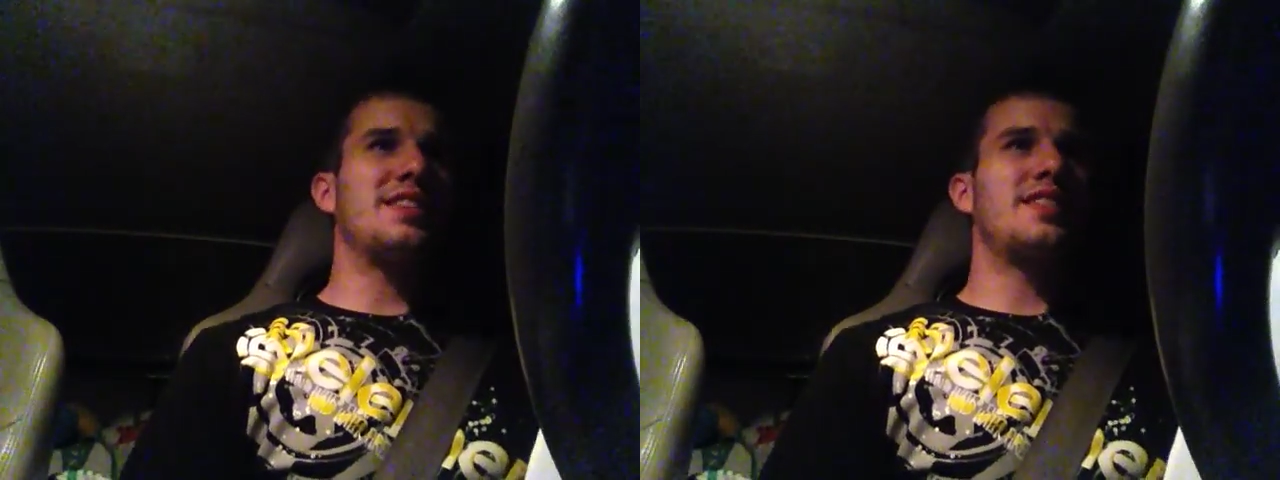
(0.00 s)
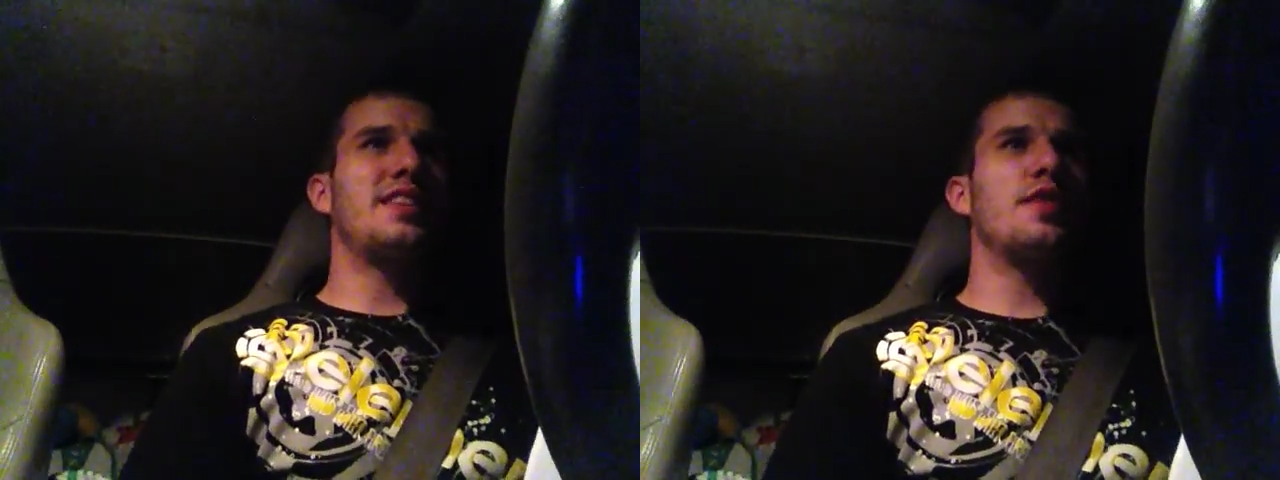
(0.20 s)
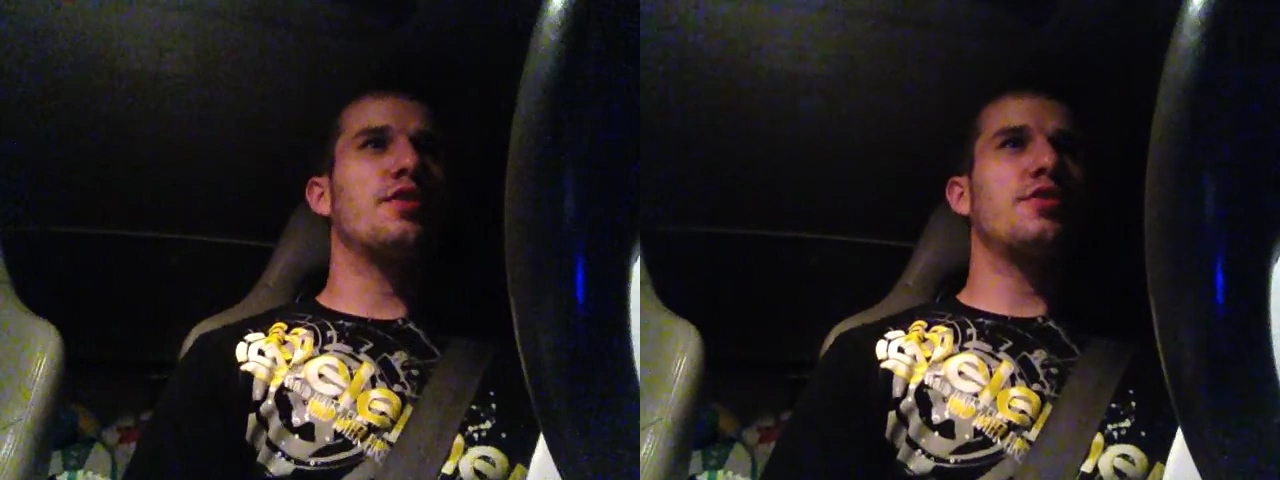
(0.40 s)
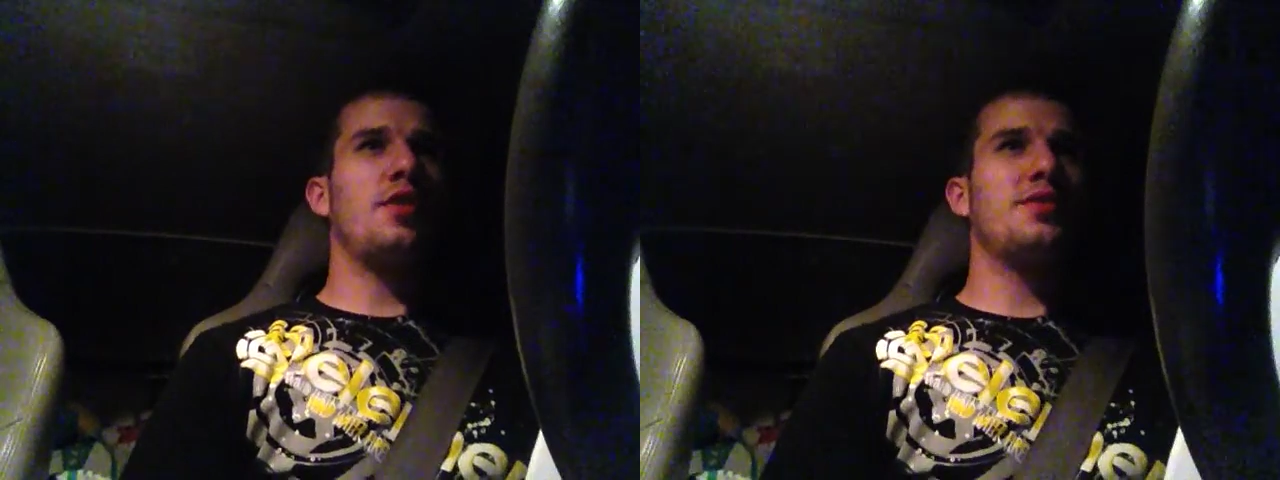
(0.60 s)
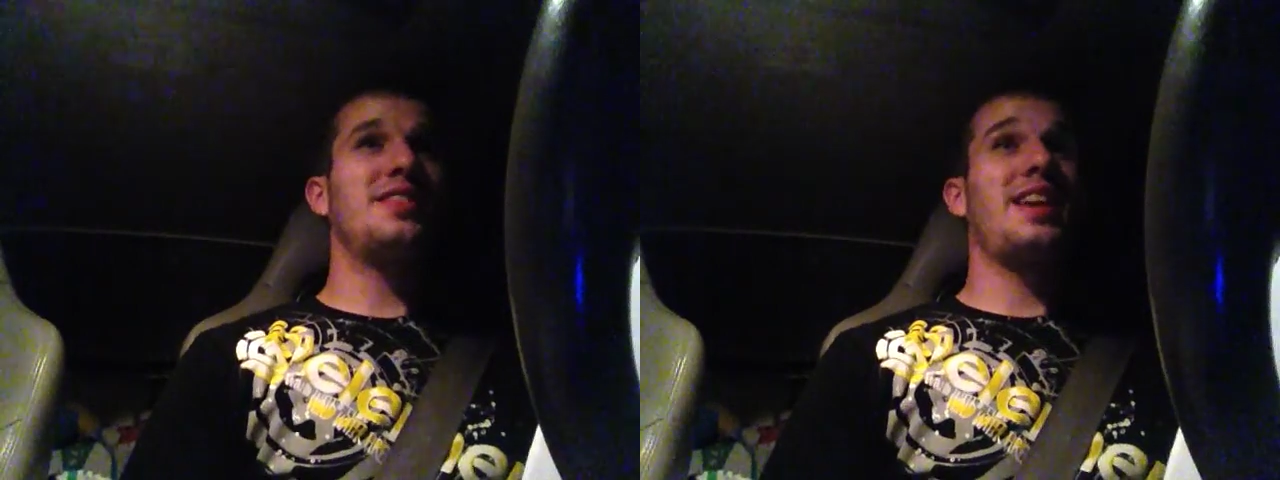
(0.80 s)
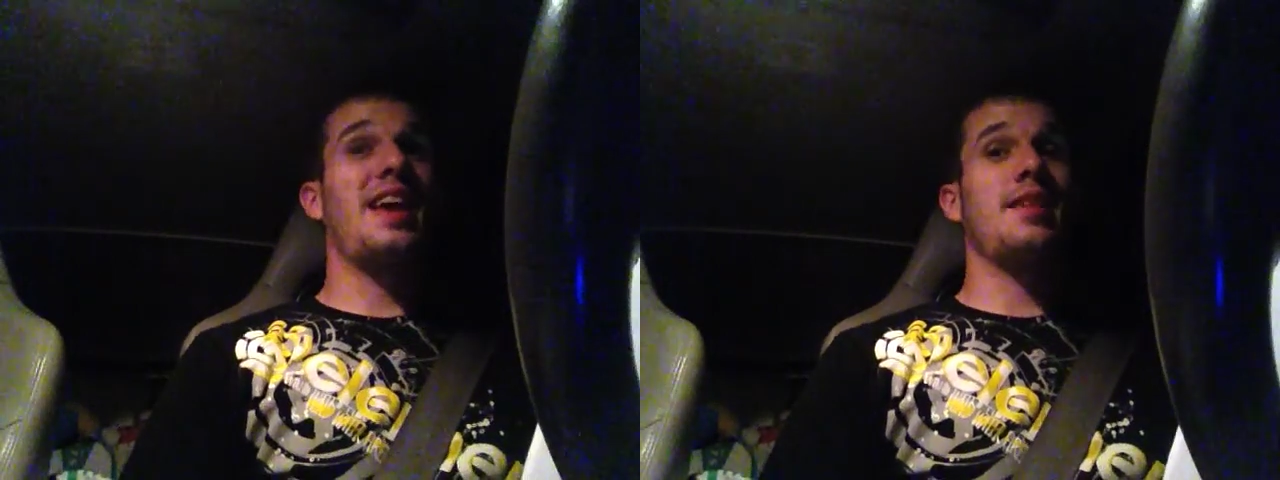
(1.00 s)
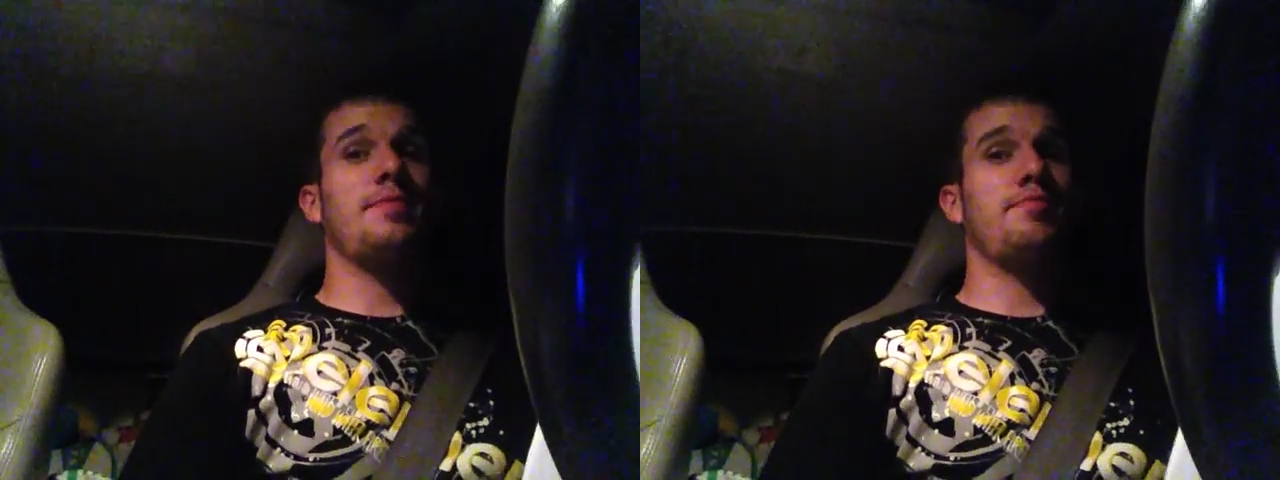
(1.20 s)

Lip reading: Sears closes at 8.